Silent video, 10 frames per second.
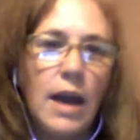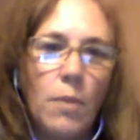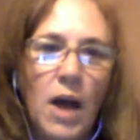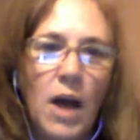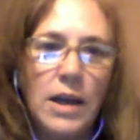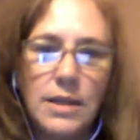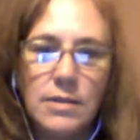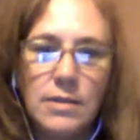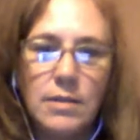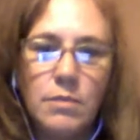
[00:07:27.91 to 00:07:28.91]
our body
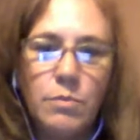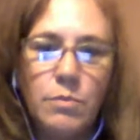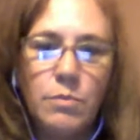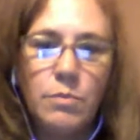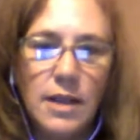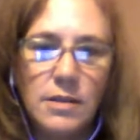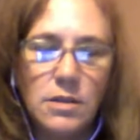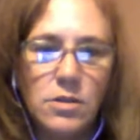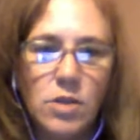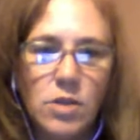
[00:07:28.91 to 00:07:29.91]
doesn't process,
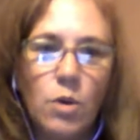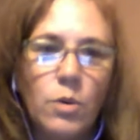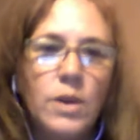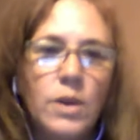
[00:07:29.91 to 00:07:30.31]
and so